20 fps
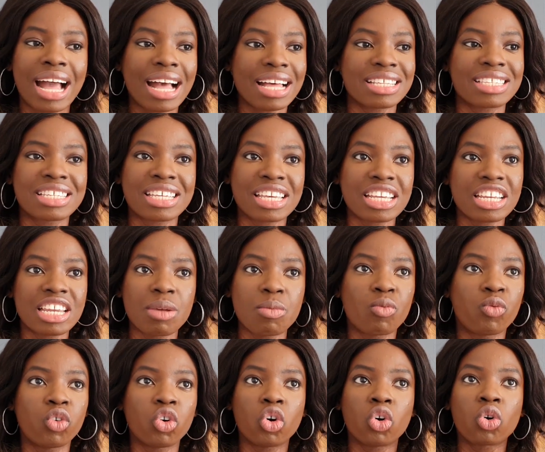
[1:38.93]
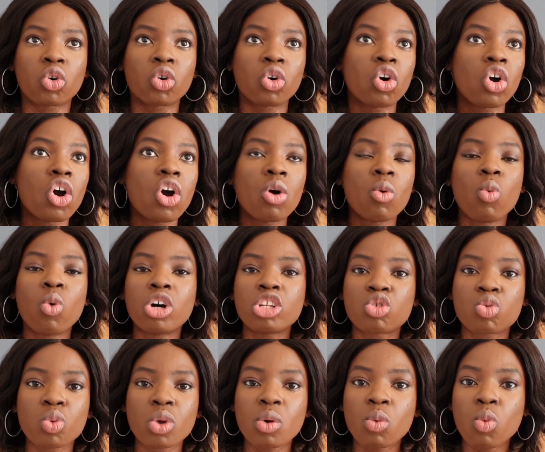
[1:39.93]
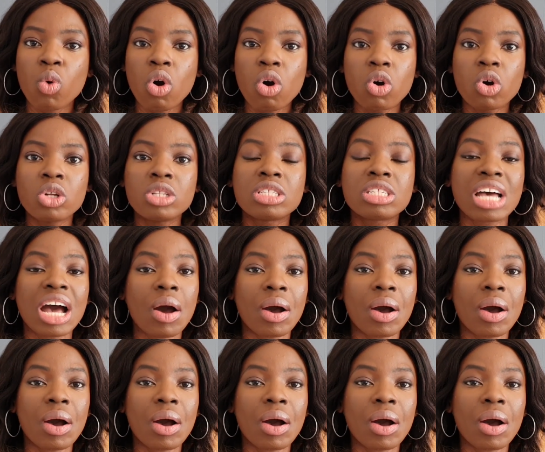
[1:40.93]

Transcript: asking Him for what we want,